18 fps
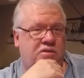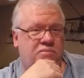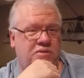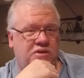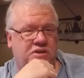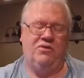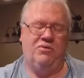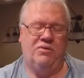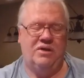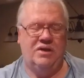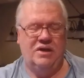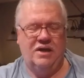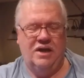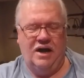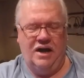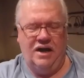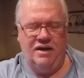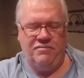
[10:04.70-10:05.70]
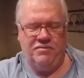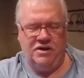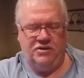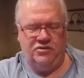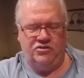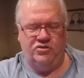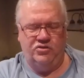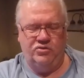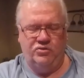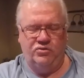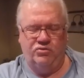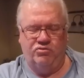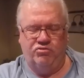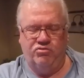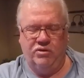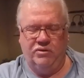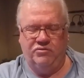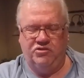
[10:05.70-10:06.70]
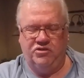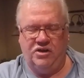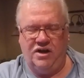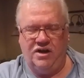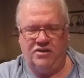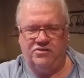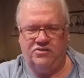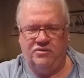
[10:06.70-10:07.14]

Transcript: me. I've got 2 drift socks.